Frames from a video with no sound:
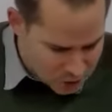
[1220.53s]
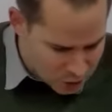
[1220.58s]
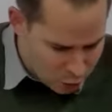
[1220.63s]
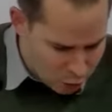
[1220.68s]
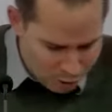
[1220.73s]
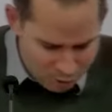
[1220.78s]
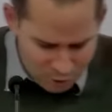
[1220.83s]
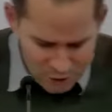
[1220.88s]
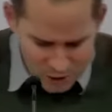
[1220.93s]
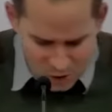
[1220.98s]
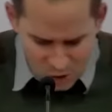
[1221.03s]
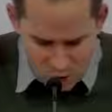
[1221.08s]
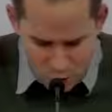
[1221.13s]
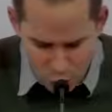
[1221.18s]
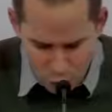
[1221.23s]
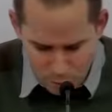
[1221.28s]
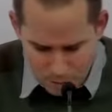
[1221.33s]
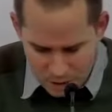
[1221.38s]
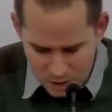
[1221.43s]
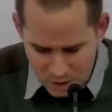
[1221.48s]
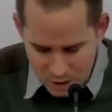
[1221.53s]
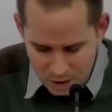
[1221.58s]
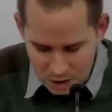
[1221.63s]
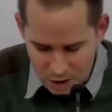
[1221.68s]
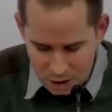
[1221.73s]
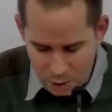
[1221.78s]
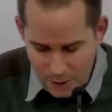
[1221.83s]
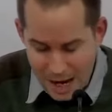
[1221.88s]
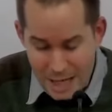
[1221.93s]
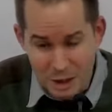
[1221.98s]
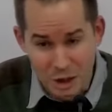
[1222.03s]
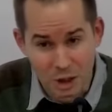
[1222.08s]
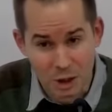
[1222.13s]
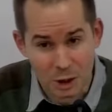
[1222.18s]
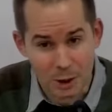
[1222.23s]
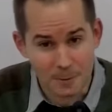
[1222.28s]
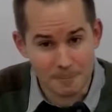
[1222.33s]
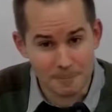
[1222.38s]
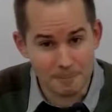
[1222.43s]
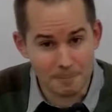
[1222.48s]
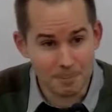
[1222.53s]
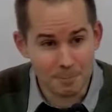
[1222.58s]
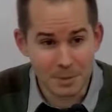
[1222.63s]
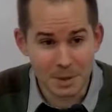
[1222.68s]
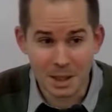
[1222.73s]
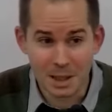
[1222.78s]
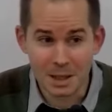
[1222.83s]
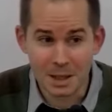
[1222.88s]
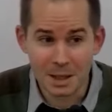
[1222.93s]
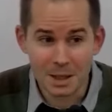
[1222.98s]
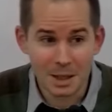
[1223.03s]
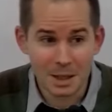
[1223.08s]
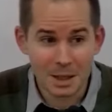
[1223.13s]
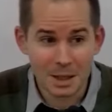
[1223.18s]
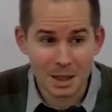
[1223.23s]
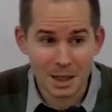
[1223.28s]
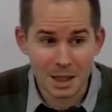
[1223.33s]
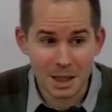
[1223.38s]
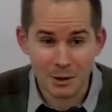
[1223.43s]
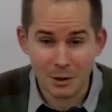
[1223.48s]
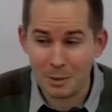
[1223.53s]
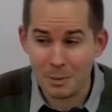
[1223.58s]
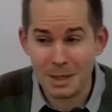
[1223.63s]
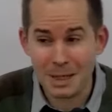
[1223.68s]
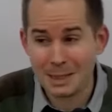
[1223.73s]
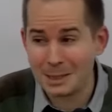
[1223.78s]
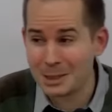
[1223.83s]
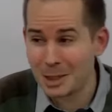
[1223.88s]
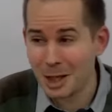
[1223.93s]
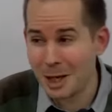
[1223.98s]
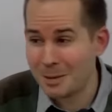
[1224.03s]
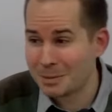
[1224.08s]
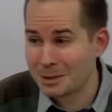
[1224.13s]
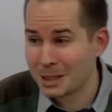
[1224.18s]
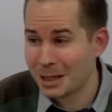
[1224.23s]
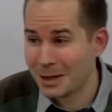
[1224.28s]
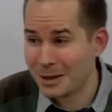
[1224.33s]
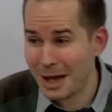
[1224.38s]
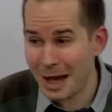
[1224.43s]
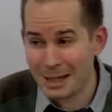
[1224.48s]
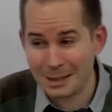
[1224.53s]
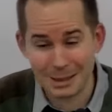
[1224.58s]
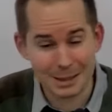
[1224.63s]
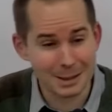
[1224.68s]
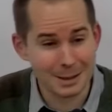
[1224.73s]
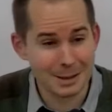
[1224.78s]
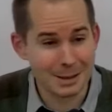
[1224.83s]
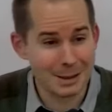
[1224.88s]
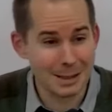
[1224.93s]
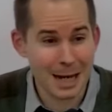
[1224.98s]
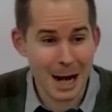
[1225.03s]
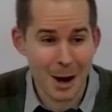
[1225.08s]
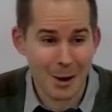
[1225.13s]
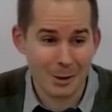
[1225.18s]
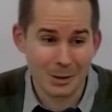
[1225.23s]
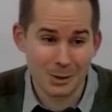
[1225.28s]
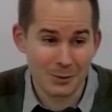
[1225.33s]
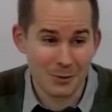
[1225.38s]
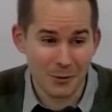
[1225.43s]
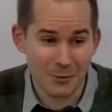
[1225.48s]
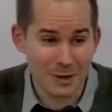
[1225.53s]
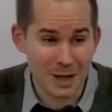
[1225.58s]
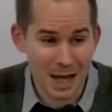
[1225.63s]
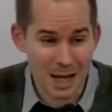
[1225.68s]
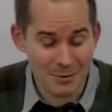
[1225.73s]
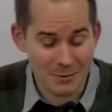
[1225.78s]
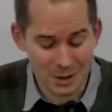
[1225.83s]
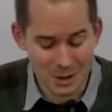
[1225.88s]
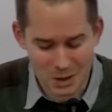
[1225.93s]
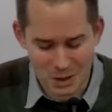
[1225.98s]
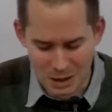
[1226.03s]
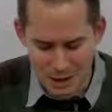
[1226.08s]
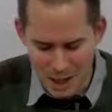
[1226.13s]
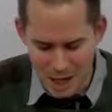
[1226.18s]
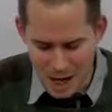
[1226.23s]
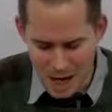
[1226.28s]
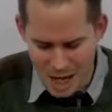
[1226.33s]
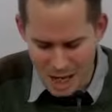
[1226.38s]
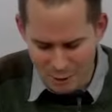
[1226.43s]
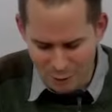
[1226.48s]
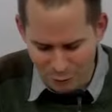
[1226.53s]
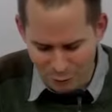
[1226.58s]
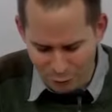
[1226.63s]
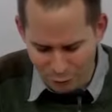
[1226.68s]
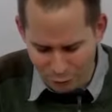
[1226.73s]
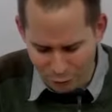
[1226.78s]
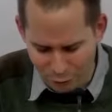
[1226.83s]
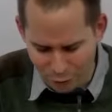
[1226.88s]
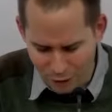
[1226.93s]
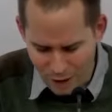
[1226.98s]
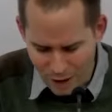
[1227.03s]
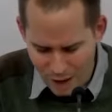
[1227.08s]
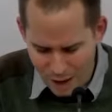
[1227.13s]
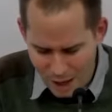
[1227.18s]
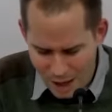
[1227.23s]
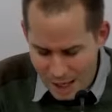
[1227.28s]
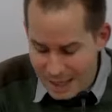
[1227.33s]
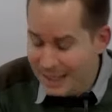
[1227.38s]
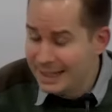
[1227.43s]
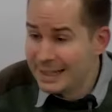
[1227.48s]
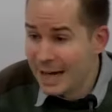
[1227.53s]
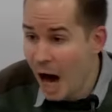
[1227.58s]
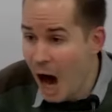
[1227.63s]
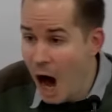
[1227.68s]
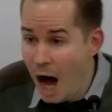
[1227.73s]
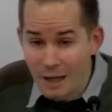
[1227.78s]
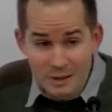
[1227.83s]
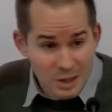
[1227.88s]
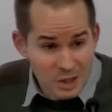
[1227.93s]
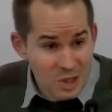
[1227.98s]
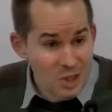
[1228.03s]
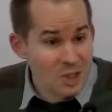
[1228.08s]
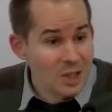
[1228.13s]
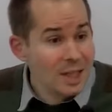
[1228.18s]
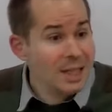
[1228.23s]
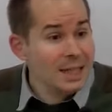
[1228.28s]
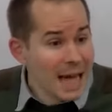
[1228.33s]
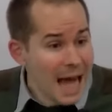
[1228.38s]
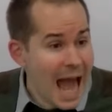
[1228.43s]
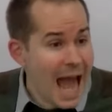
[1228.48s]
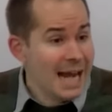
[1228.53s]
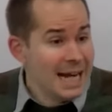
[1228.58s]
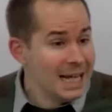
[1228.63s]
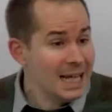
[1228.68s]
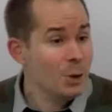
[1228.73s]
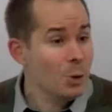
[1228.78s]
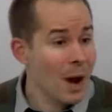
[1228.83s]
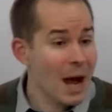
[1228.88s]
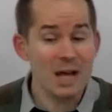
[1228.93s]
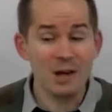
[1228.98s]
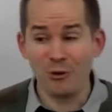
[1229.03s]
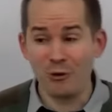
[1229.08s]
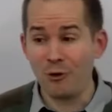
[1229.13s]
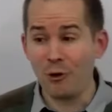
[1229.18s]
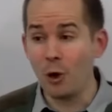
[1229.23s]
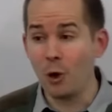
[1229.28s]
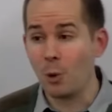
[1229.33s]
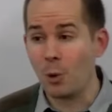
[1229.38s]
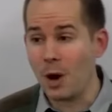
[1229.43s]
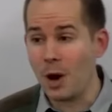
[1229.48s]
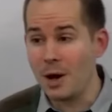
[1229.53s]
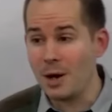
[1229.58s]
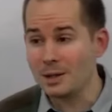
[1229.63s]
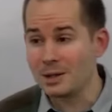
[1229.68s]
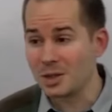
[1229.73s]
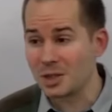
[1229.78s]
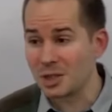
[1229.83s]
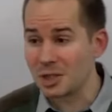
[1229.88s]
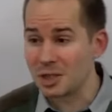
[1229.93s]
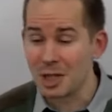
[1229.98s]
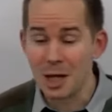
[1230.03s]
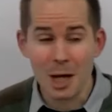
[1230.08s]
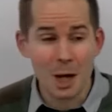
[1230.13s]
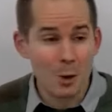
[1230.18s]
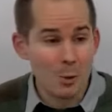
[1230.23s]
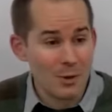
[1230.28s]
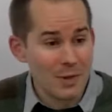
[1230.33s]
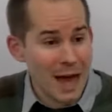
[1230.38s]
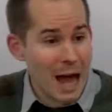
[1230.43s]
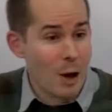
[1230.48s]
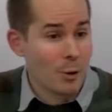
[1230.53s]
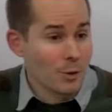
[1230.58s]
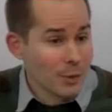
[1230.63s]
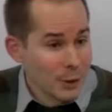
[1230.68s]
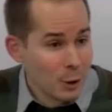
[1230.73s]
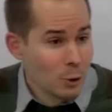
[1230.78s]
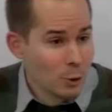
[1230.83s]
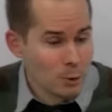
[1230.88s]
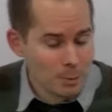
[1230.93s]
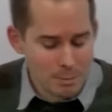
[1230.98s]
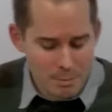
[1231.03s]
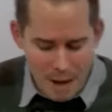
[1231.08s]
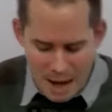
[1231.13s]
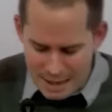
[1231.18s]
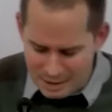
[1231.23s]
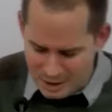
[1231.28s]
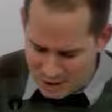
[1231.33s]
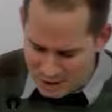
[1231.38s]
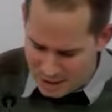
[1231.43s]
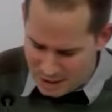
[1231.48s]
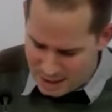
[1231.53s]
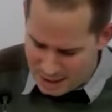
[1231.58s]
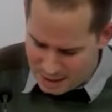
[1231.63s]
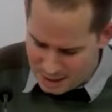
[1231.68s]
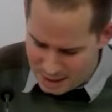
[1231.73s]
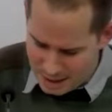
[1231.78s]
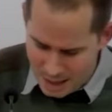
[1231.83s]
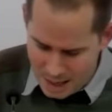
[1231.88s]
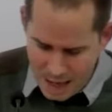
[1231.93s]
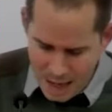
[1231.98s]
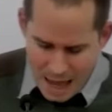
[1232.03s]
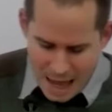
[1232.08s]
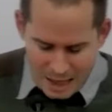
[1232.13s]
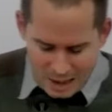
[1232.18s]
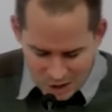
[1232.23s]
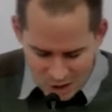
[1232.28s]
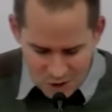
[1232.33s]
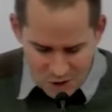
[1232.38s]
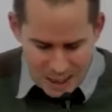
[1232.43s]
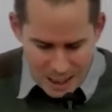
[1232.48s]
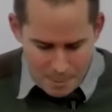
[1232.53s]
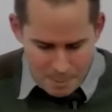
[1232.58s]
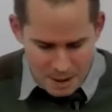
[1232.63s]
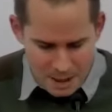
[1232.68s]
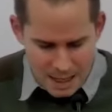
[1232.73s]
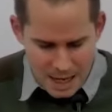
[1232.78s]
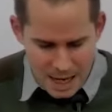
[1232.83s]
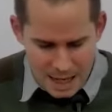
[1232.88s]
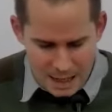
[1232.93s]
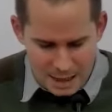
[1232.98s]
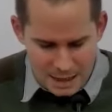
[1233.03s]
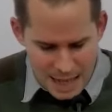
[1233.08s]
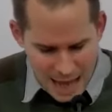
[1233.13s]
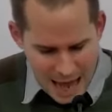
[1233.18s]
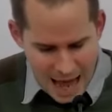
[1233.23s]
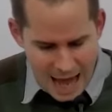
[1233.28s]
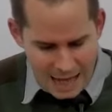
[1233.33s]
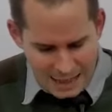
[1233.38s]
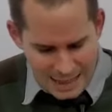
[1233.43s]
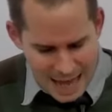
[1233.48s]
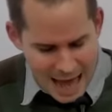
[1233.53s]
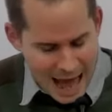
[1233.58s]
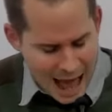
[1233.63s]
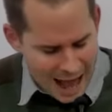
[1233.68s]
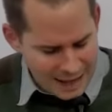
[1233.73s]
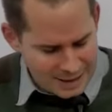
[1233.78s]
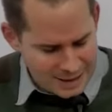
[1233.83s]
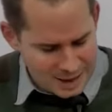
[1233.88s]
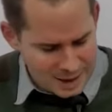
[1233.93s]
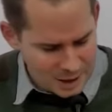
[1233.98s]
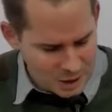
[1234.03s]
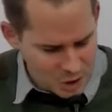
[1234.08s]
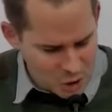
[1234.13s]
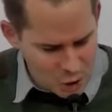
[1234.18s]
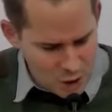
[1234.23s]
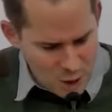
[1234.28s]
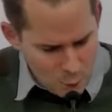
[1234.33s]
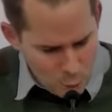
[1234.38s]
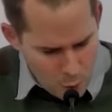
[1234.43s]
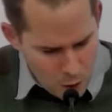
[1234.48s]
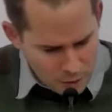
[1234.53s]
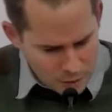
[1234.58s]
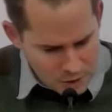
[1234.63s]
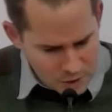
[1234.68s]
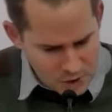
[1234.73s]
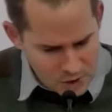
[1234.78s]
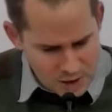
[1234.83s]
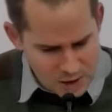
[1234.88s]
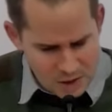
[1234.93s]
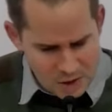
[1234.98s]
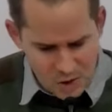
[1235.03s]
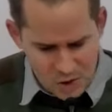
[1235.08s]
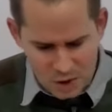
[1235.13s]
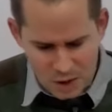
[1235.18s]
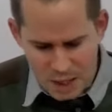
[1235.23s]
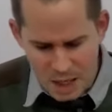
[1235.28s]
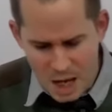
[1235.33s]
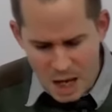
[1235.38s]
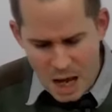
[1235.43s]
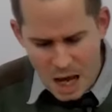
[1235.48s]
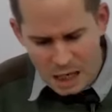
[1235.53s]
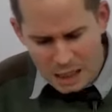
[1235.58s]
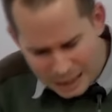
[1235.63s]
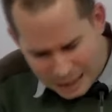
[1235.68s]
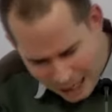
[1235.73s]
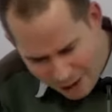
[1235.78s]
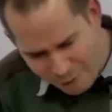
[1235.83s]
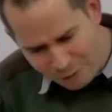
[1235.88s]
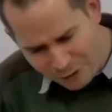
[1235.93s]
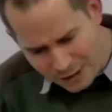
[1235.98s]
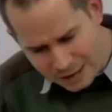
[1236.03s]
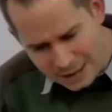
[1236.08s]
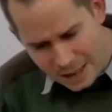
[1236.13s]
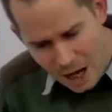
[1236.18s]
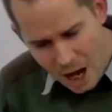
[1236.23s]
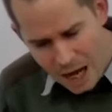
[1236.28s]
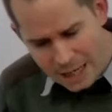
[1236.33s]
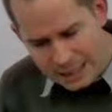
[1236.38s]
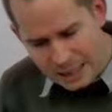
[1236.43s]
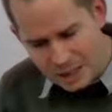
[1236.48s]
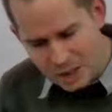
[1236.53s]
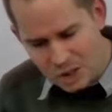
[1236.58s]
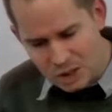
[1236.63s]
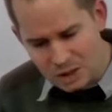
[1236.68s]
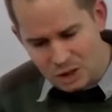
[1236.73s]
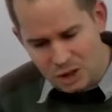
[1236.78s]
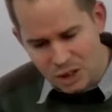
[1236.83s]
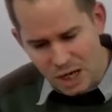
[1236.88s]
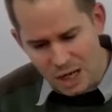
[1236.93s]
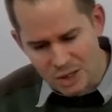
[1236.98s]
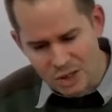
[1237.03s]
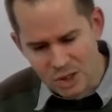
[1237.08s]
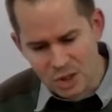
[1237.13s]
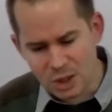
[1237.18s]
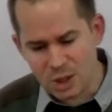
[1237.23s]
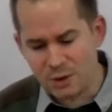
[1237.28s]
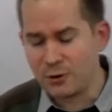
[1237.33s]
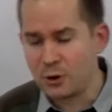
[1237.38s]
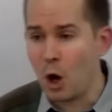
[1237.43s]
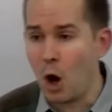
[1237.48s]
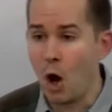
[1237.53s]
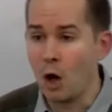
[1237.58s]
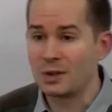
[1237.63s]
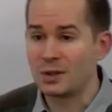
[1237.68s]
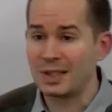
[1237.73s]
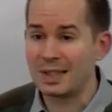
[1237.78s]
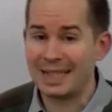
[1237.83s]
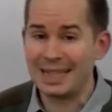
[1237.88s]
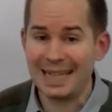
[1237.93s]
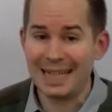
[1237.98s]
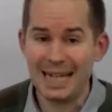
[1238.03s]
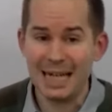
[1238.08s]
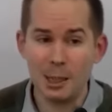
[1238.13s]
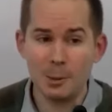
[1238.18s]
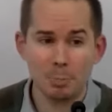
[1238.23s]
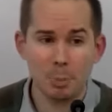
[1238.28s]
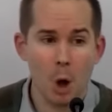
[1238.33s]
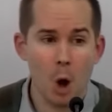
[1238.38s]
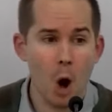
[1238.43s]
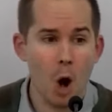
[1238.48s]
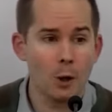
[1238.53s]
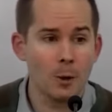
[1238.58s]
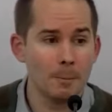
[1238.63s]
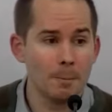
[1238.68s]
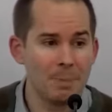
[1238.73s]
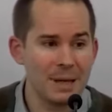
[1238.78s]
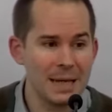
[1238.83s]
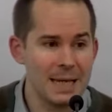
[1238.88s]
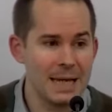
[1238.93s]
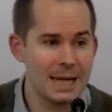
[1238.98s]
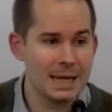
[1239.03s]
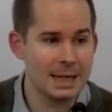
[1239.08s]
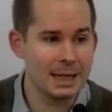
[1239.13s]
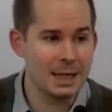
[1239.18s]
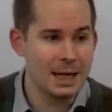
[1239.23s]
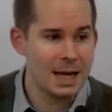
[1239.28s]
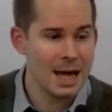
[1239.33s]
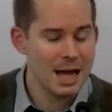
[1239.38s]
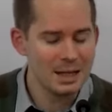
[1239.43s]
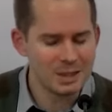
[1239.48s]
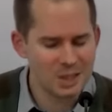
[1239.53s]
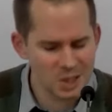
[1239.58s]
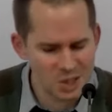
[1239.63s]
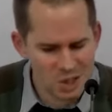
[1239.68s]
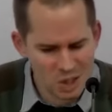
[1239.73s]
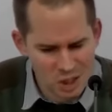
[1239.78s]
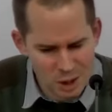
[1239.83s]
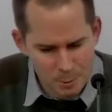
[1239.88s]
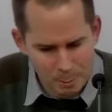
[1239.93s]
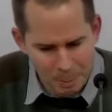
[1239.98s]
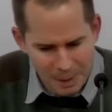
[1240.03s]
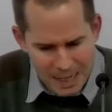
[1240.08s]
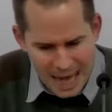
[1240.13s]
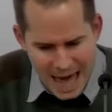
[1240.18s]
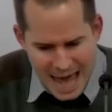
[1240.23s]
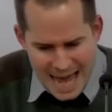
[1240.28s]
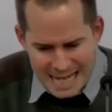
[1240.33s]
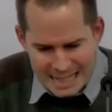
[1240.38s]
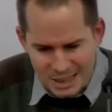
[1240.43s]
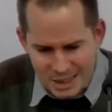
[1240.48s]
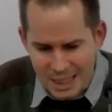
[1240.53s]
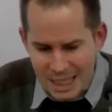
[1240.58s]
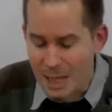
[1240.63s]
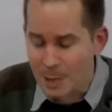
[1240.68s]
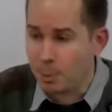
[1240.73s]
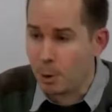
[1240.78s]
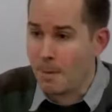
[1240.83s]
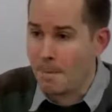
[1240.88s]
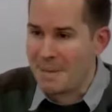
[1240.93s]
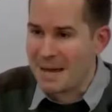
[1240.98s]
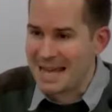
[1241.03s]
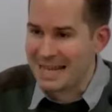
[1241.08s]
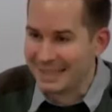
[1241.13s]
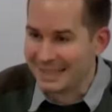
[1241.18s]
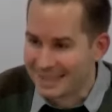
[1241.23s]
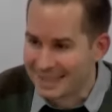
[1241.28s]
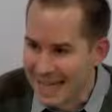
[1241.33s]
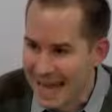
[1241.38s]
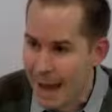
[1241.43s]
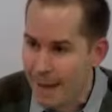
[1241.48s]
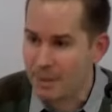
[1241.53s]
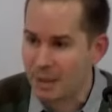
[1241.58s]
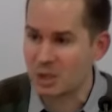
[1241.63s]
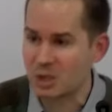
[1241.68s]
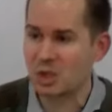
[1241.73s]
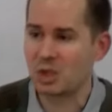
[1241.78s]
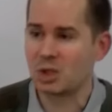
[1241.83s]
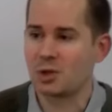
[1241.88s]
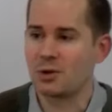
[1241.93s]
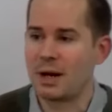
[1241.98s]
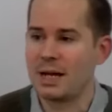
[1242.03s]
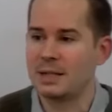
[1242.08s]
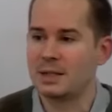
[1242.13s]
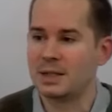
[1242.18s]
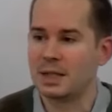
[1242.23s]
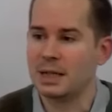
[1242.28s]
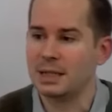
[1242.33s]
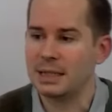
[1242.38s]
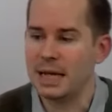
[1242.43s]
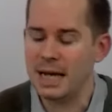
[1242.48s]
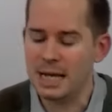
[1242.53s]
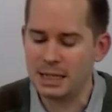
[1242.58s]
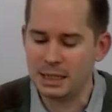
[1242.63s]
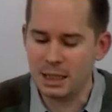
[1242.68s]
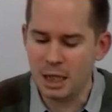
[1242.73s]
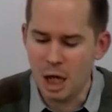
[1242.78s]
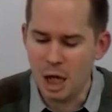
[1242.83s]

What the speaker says: of his human situation, and there are many times like that in the narrative of David's life, he can't see any way forwards without the Almighty stepping in and acting. So he wants this loving kindness and justice of God to keep on being displayed, to keep on being demonstrated in